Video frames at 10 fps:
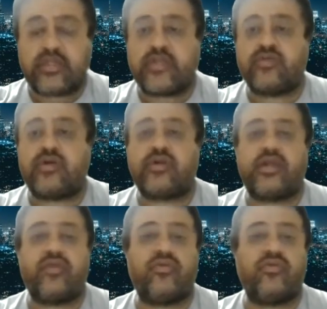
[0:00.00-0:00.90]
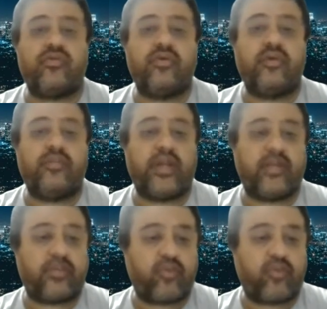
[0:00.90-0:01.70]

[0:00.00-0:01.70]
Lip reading: then you are trying to build up a